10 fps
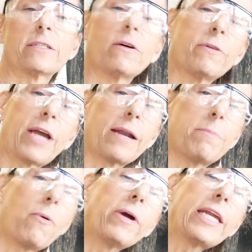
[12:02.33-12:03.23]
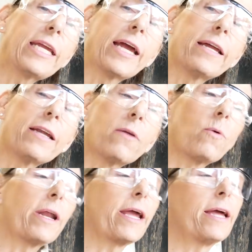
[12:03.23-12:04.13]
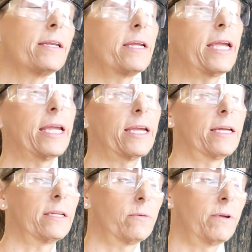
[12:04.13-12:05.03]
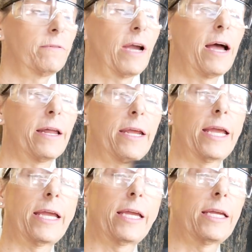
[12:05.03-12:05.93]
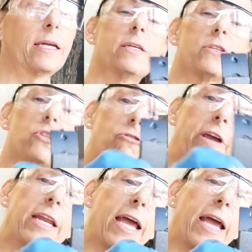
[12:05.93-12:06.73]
So we've got a pointy end on one end and we've got a straight